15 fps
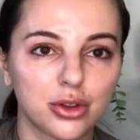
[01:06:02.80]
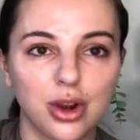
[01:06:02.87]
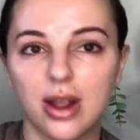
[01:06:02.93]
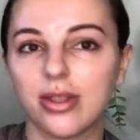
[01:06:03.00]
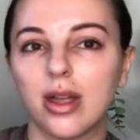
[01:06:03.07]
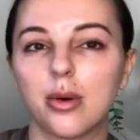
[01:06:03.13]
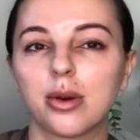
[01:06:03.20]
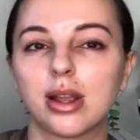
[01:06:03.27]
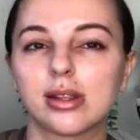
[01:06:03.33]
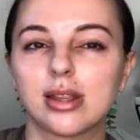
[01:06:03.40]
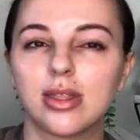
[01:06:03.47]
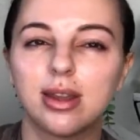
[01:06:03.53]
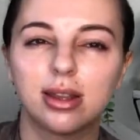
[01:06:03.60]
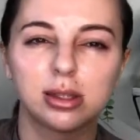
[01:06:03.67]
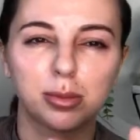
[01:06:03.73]
tried that one because I
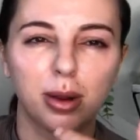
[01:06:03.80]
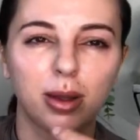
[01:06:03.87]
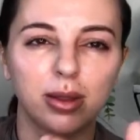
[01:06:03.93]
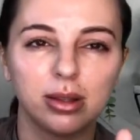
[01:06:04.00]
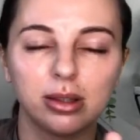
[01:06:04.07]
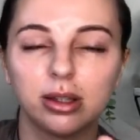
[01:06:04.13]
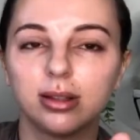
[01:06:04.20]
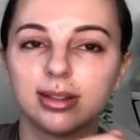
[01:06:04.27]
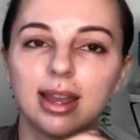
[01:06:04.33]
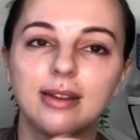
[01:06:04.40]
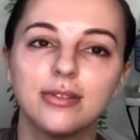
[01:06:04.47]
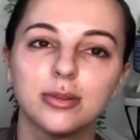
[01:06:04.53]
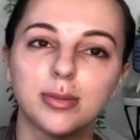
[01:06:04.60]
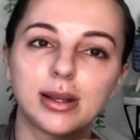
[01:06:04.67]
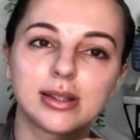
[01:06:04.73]
think it's probably a little light
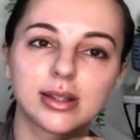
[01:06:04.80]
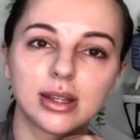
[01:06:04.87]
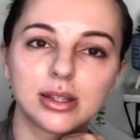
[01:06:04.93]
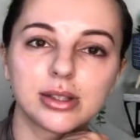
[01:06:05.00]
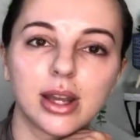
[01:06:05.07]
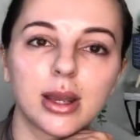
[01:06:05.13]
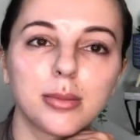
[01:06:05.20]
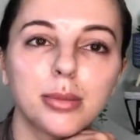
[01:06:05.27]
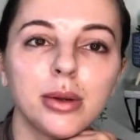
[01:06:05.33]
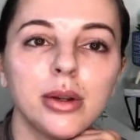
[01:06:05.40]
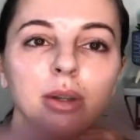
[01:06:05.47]
for my skin type.